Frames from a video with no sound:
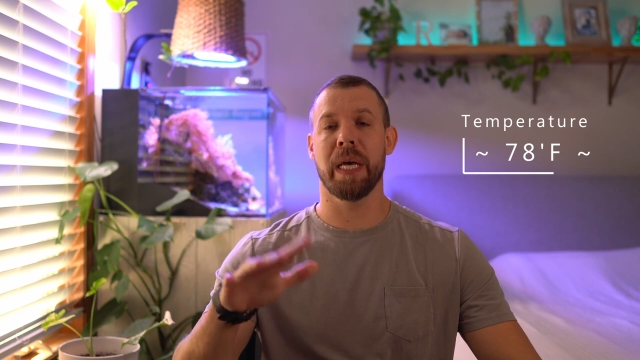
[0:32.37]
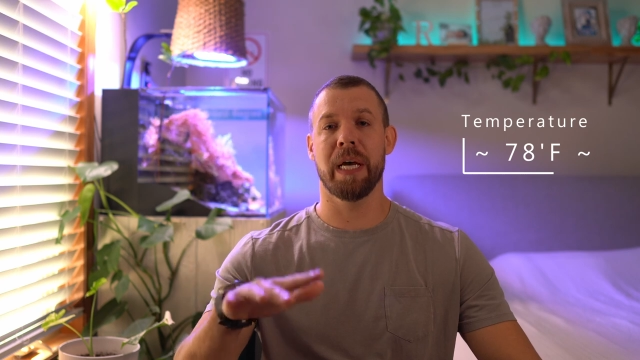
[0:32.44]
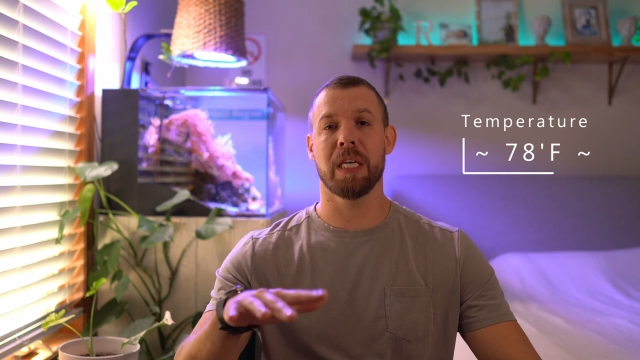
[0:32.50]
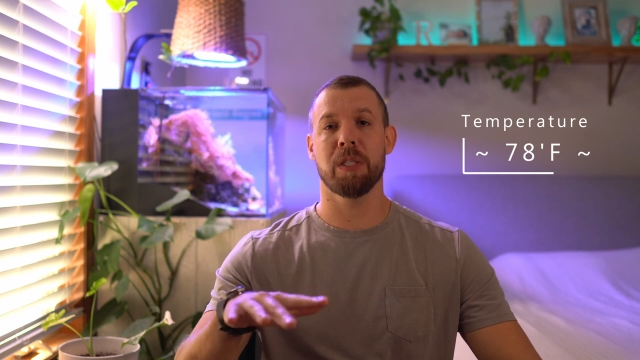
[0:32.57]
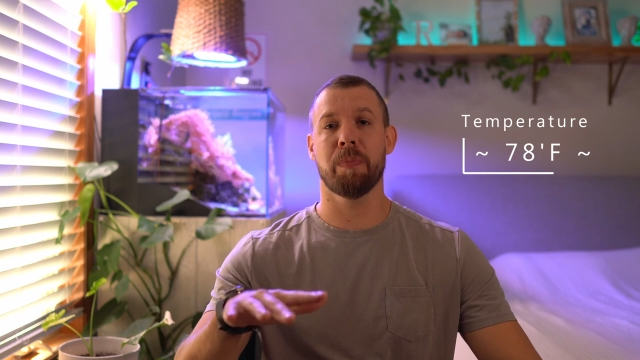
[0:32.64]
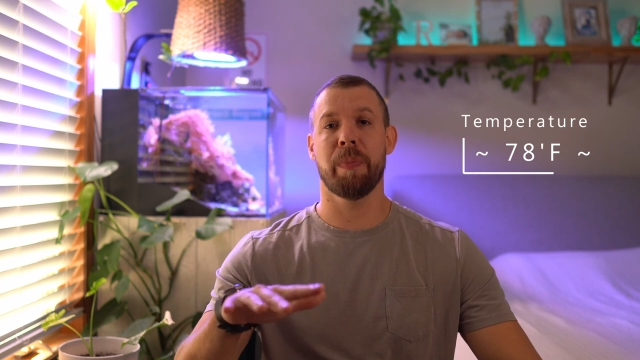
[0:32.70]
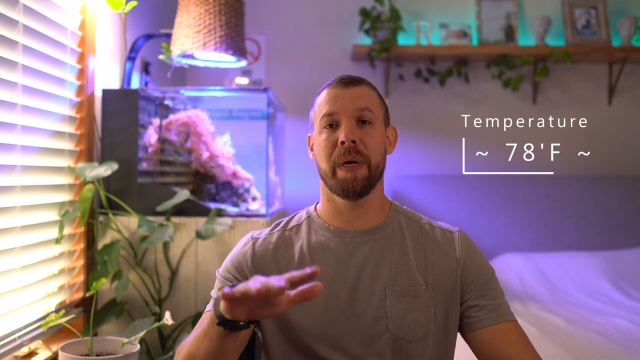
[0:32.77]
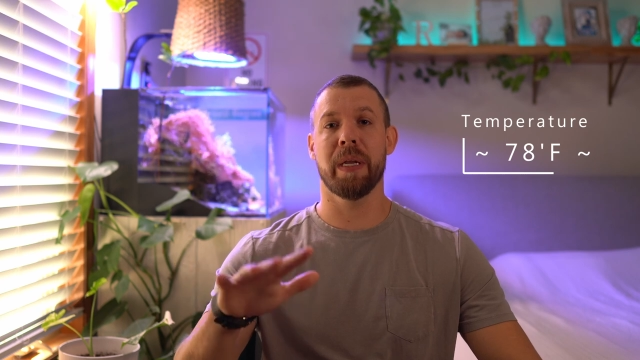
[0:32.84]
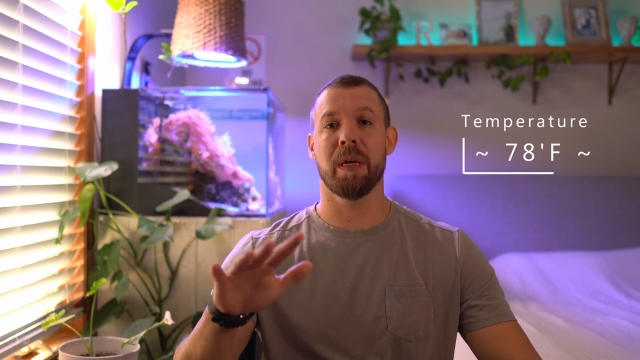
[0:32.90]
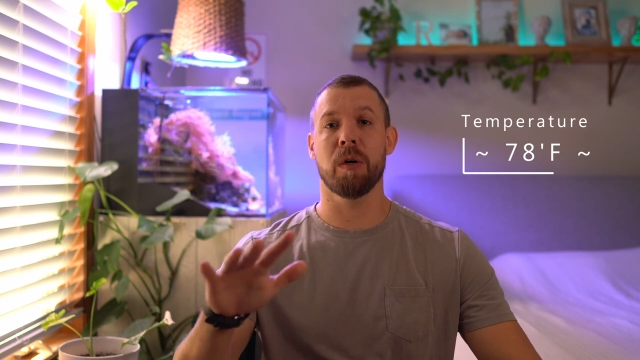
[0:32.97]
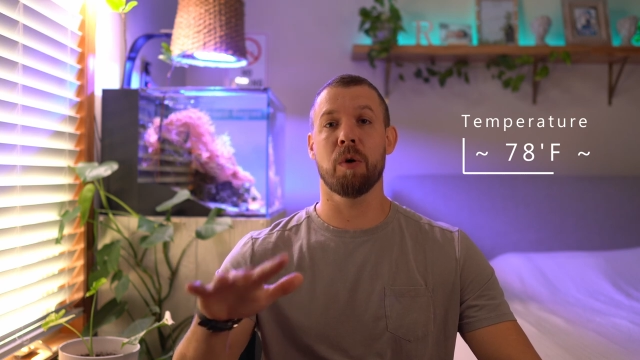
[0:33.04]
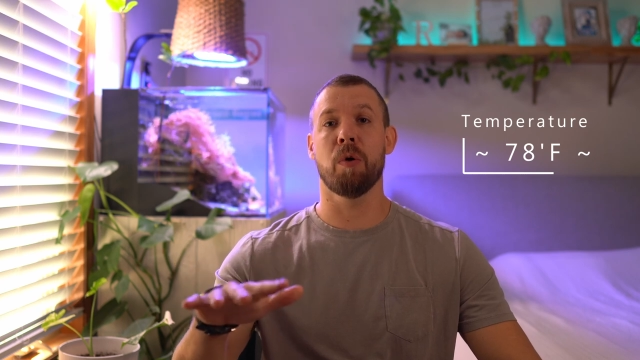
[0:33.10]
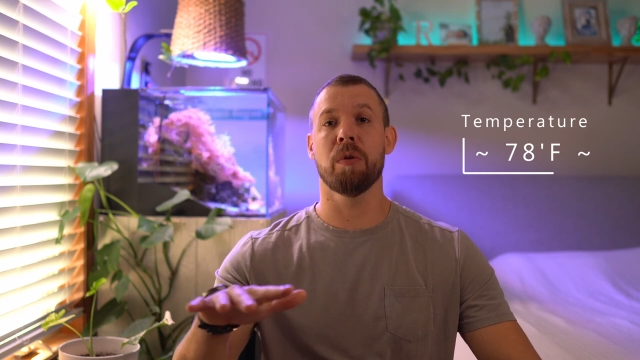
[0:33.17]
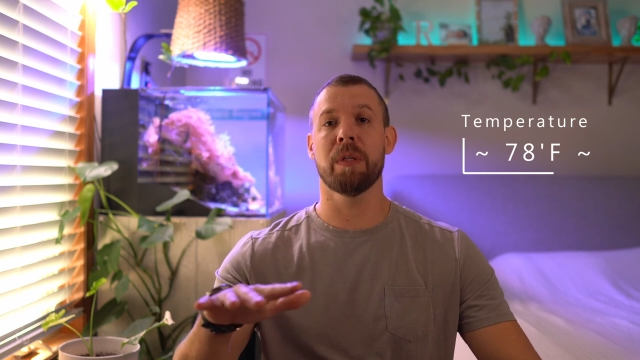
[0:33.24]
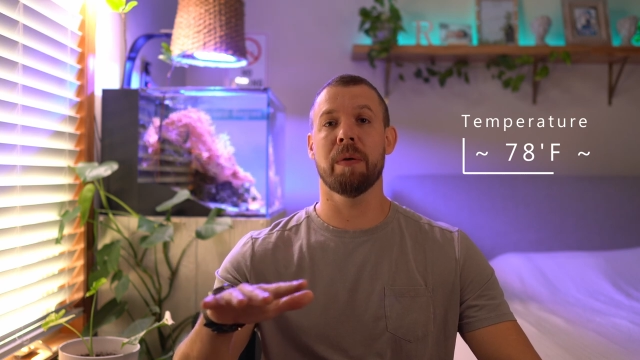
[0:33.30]
has been a
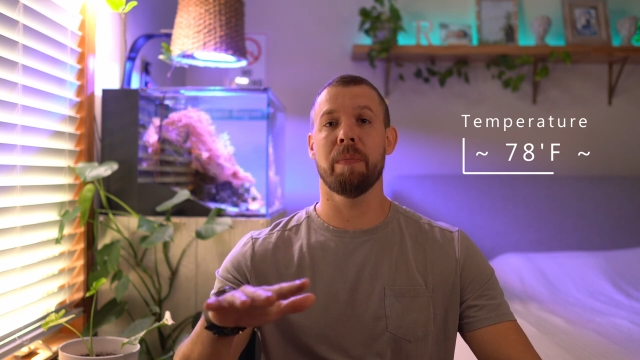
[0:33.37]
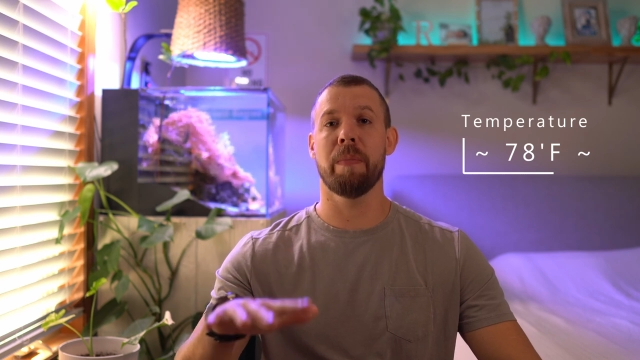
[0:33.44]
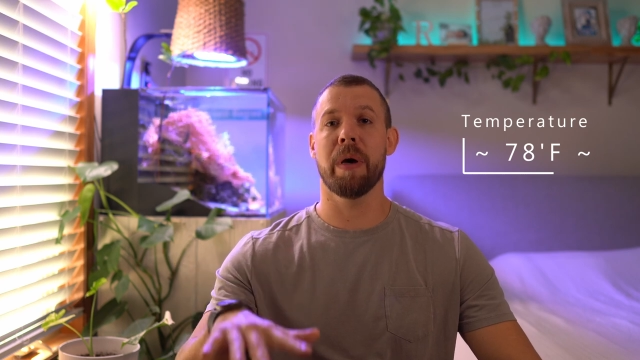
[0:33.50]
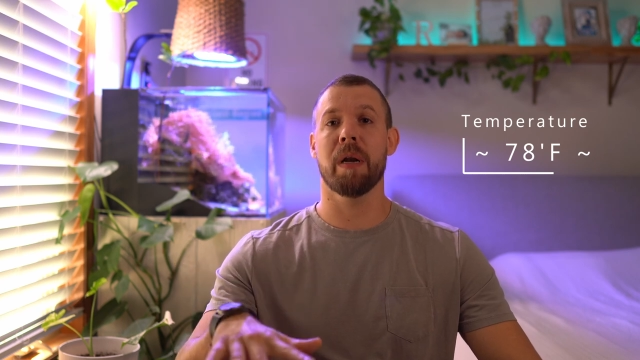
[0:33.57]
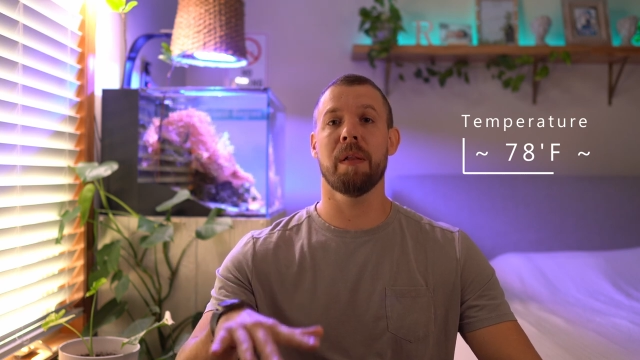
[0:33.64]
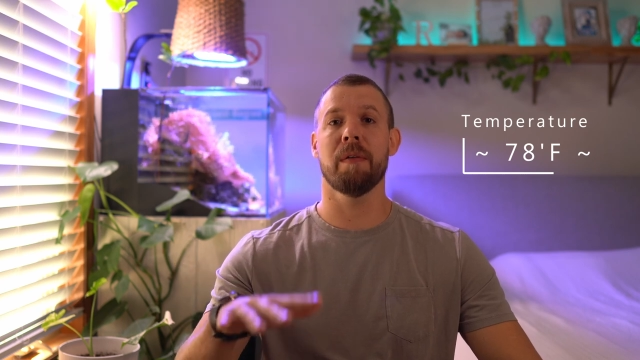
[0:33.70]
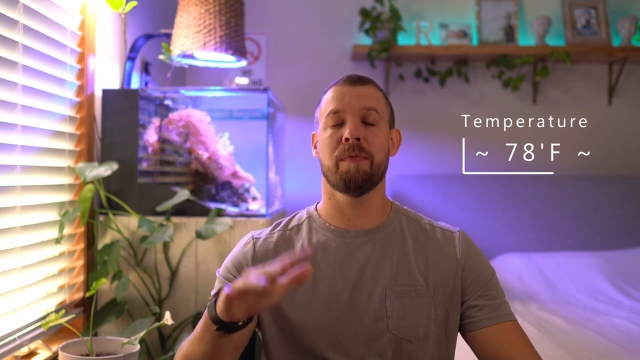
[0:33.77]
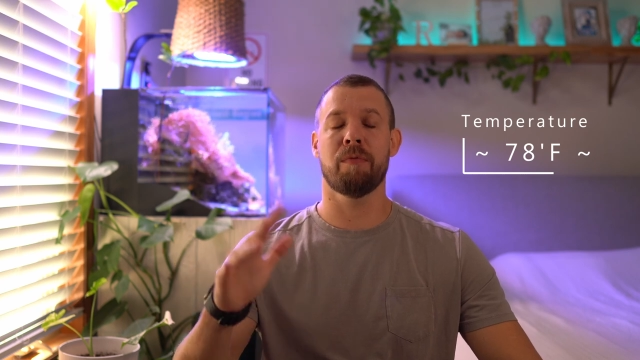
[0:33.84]
golden medal